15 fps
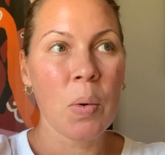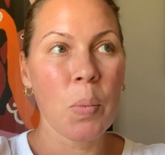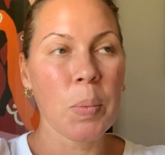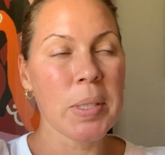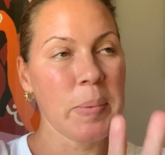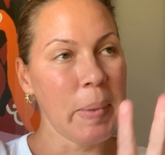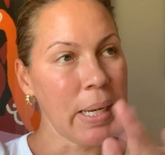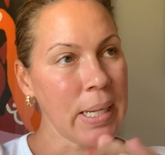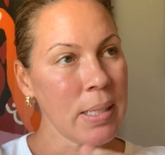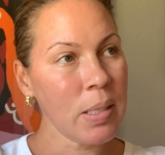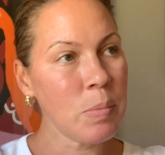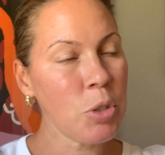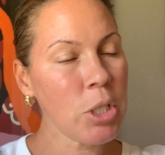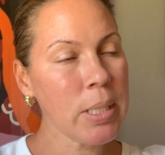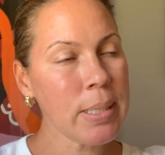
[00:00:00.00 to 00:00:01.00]
was making
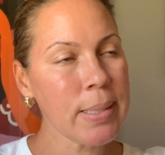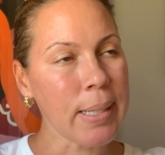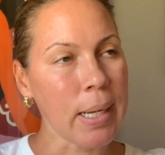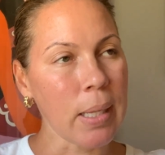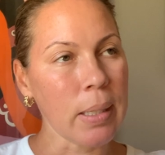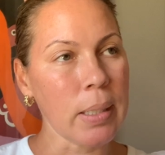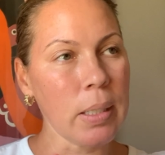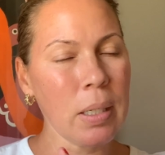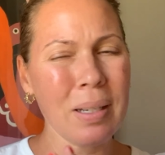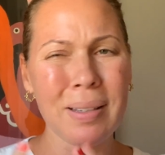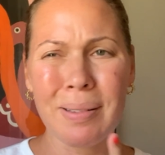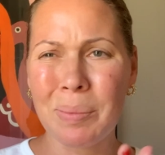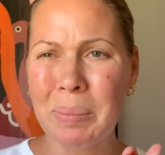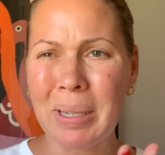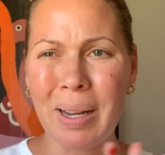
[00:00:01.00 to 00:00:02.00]
some chicken salad.
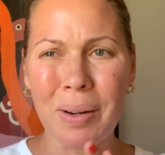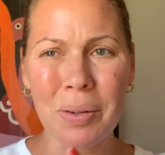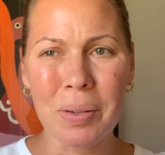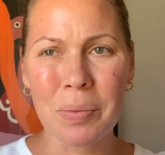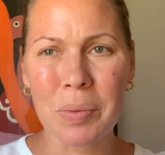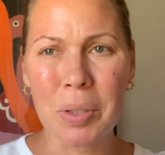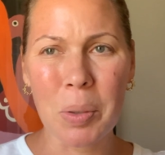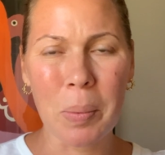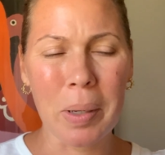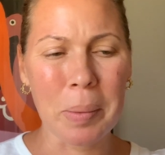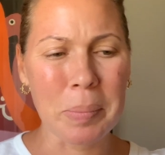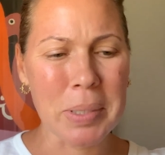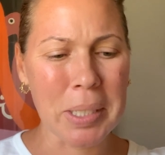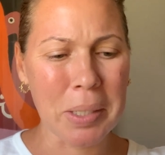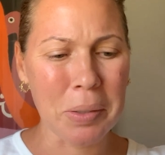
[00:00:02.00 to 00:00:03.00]
I don't even know why
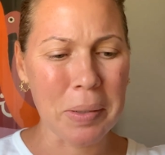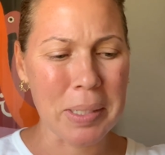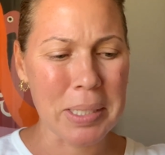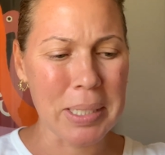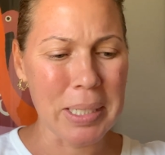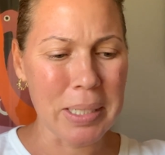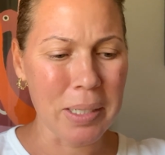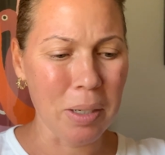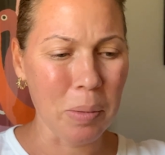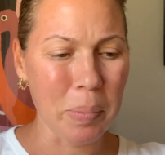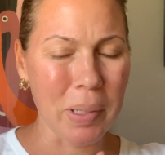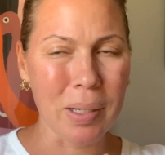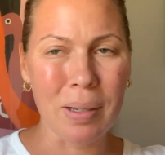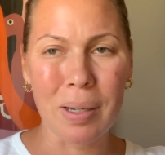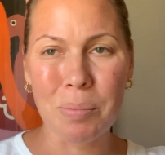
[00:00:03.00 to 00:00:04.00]
I'm saying all this detail,
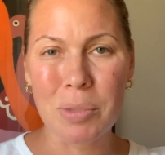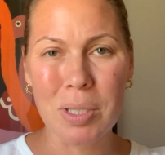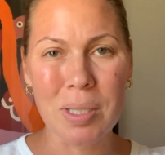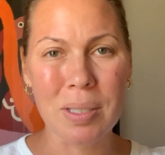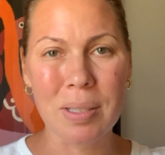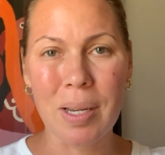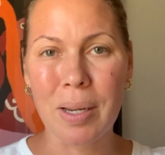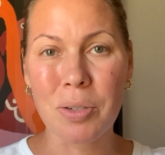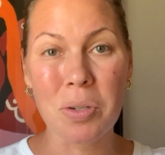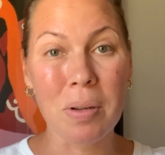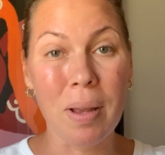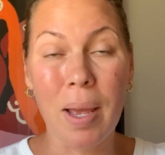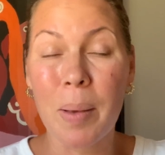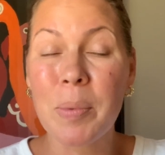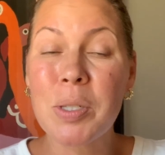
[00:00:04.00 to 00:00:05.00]
but
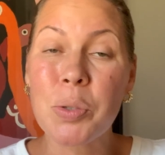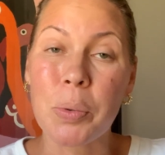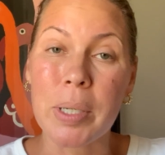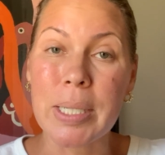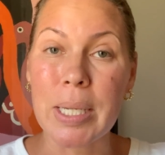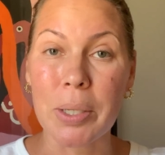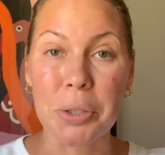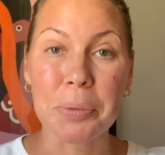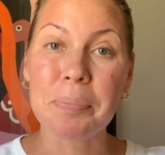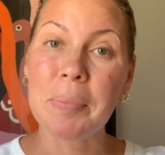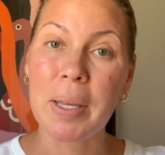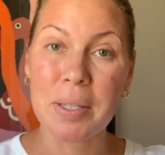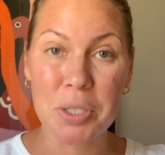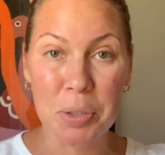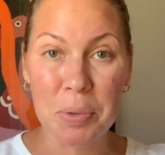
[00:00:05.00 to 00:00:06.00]
I'm a storyteller,
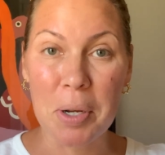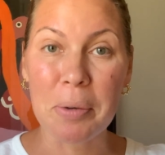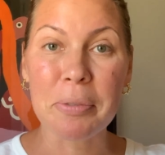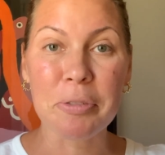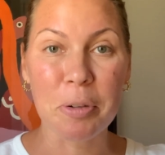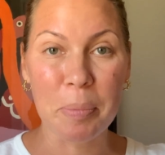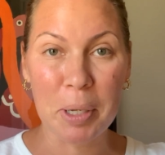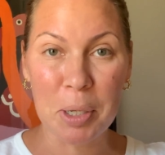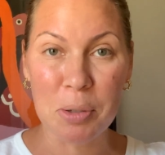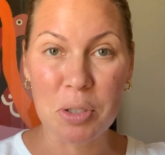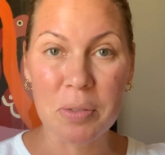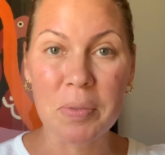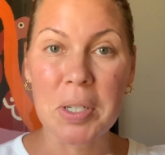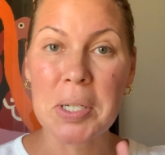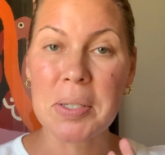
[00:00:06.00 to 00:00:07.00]
as you know, from my
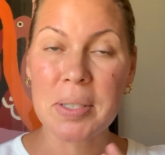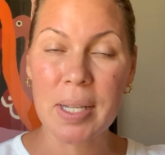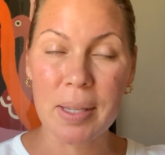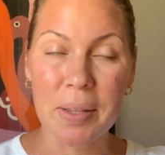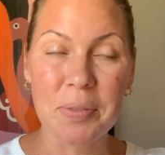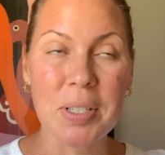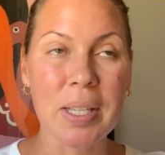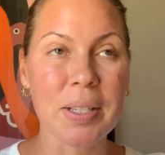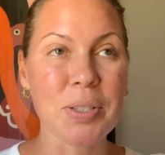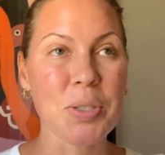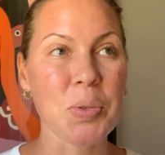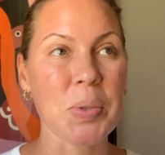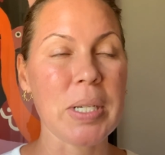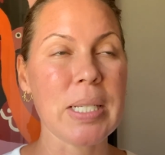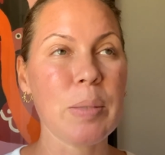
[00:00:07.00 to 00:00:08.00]
coaching videos. I love telling
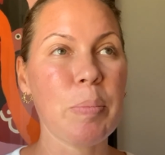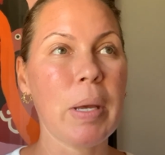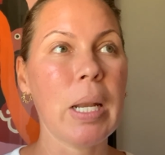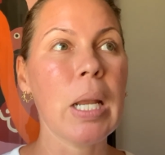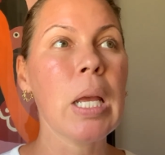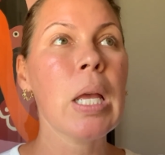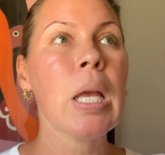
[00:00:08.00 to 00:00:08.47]
stories, but